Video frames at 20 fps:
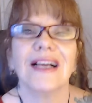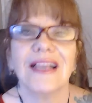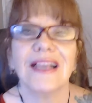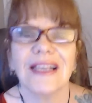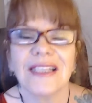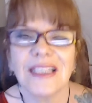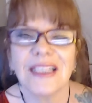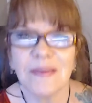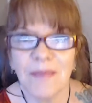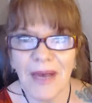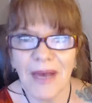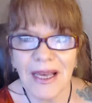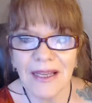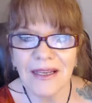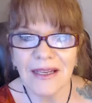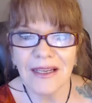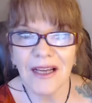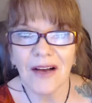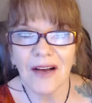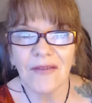
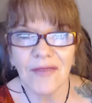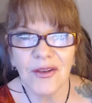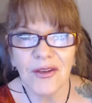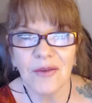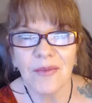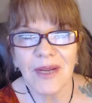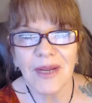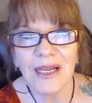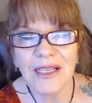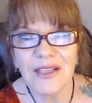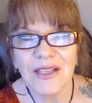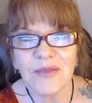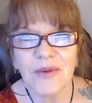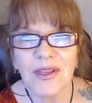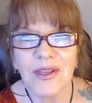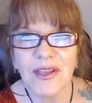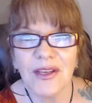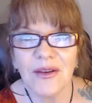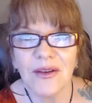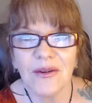spend a few minutes
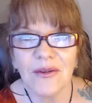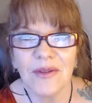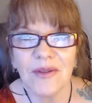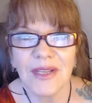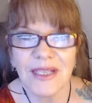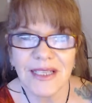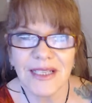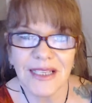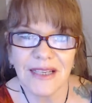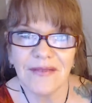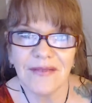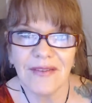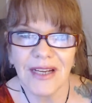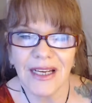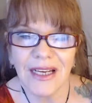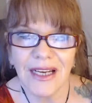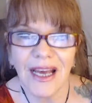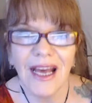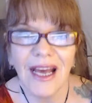with you this evening